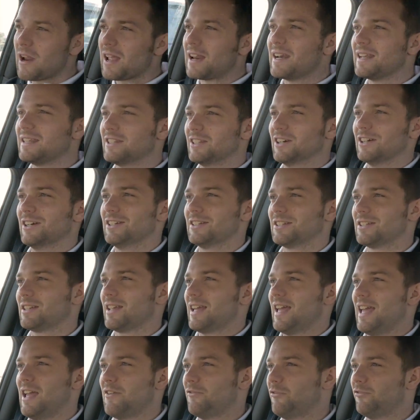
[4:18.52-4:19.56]
really
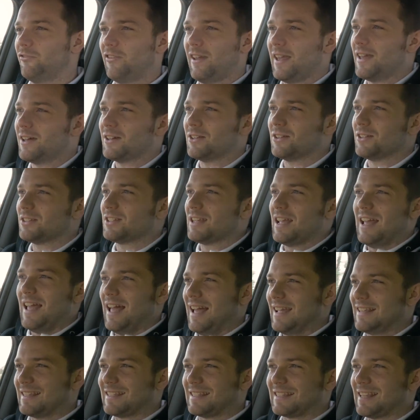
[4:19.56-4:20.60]
does. It feels
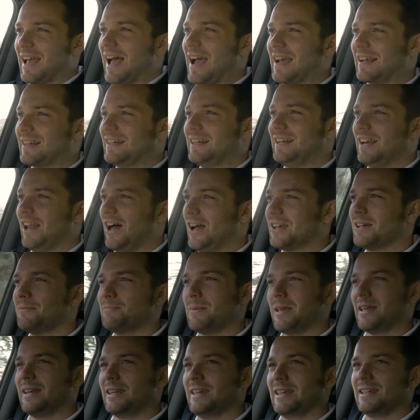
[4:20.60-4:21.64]
exactly like
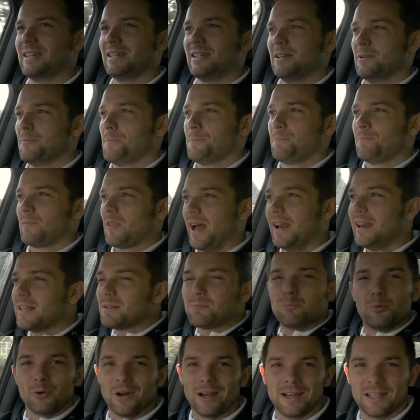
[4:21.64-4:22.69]
a Mini and
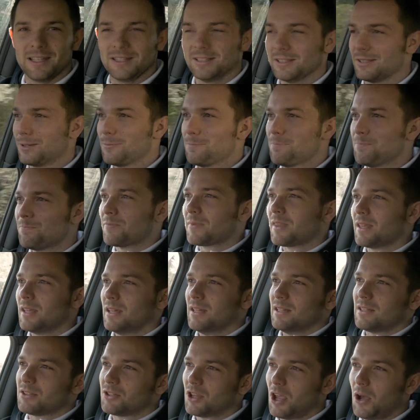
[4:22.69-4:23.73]
is brilliant.
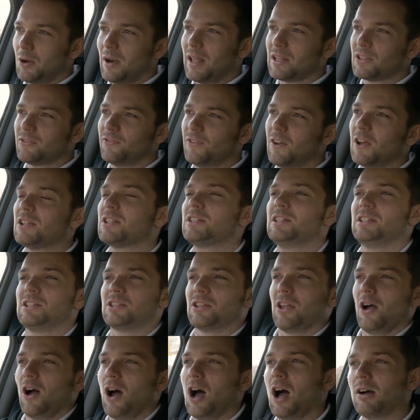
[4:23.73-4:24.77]
So let's firstly
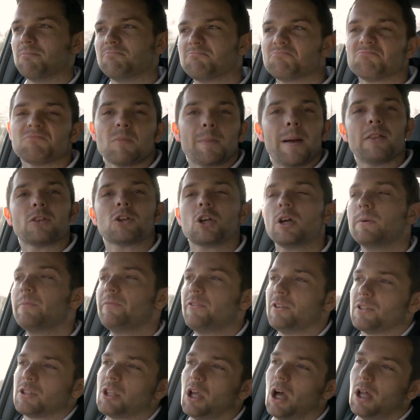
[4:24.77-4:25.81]
start about the
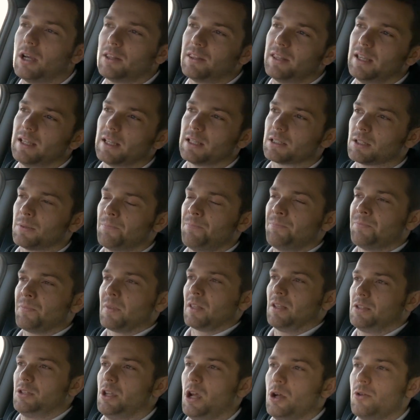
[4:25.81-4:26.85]
comfort side of things.
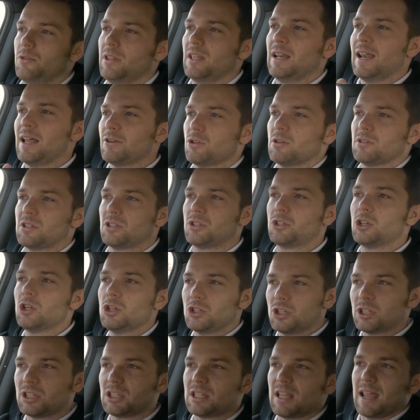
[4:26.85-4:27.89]
So the Electric
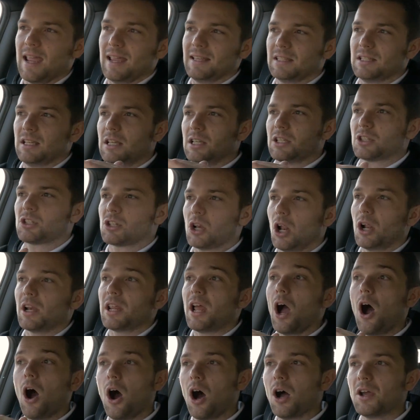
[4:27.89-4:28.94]
does sit
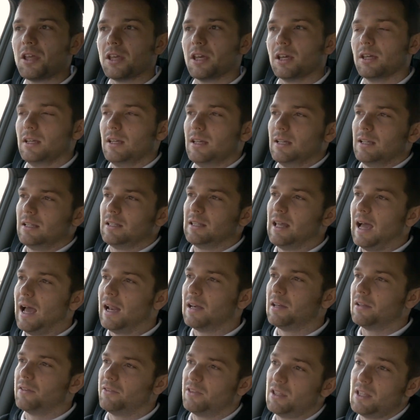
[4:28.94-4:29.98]
slightly higher
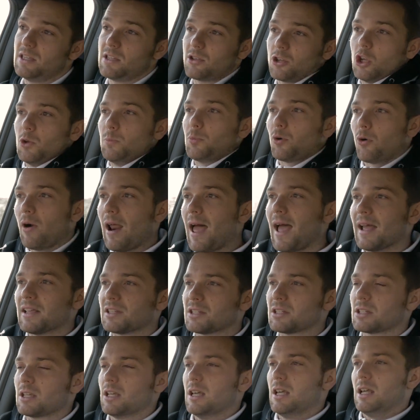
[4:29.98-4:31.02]
than the Cooper
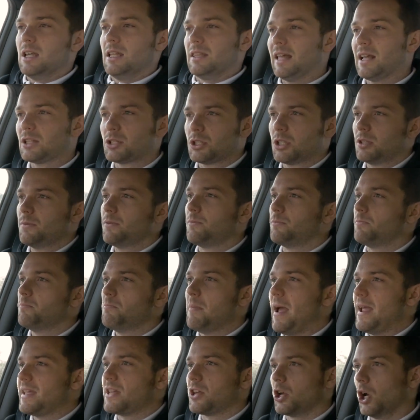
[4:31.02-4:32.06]
S. That's to
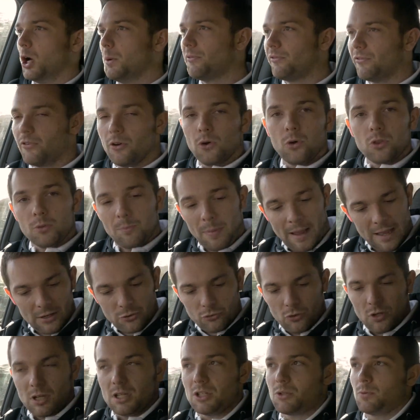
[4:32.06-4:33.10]
make up for all the
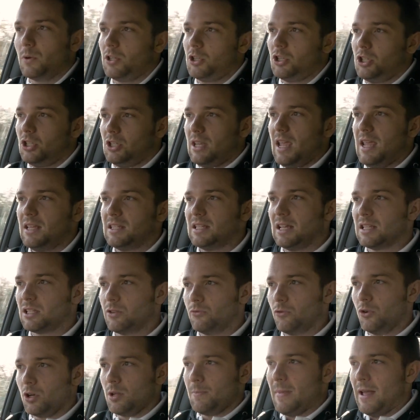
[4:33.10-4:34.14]
batteries which sit, as
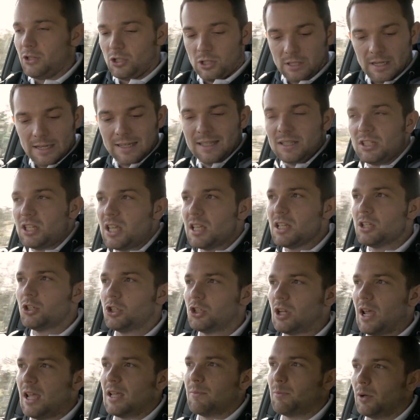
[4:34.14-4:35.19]
I've already mentioned, in a T
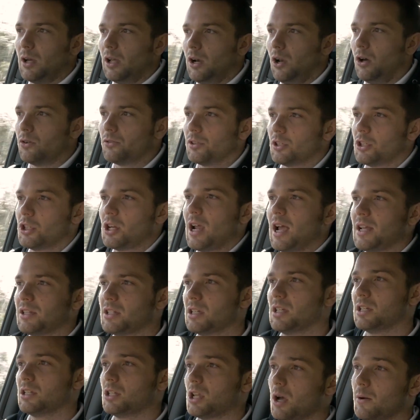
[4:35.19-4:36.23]
shape along the
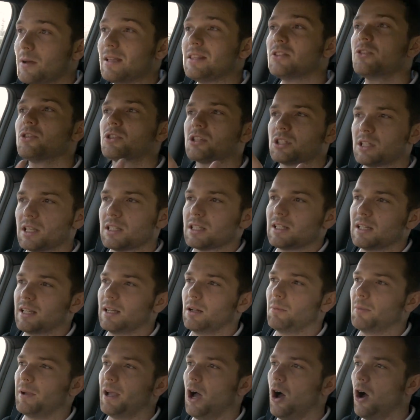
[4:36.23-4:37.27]
chassis. So it does sit a
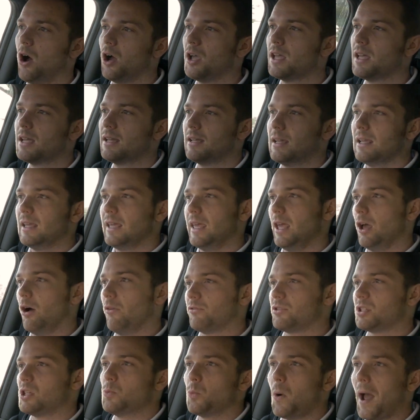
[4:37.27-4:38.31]
little bit higher. It
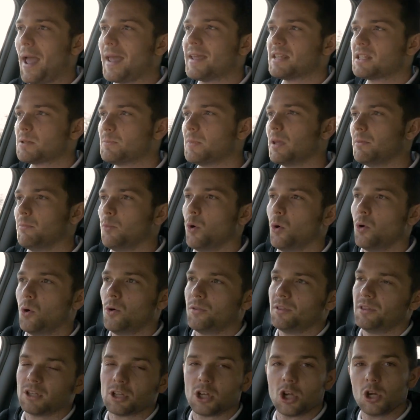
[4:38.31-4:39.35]
obviously weighs a bit
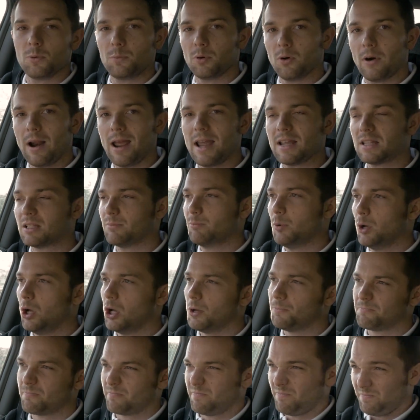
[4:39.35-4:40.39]
more than the Cooper S,
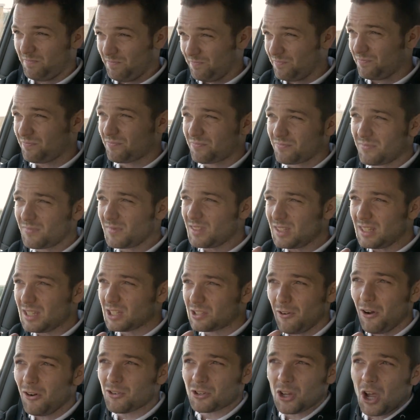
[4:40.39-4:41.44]
but
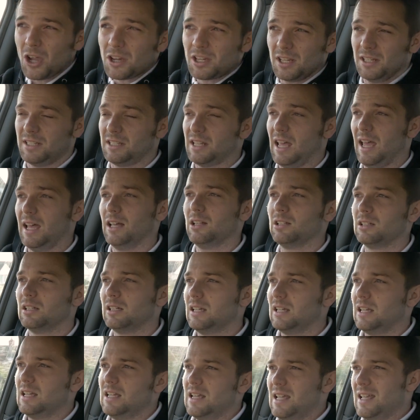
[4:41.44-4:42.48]
as far as I can tell,
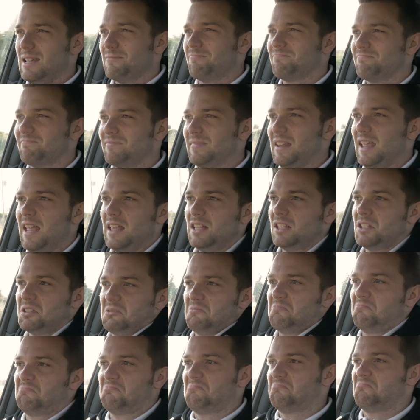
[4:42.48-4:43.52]

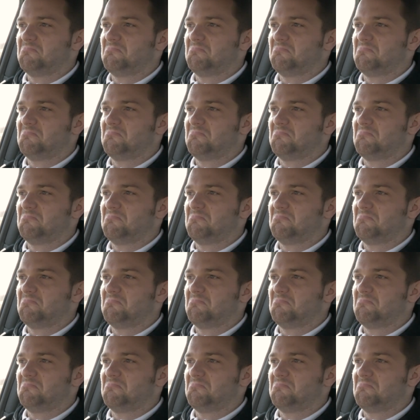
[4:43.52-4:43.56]
its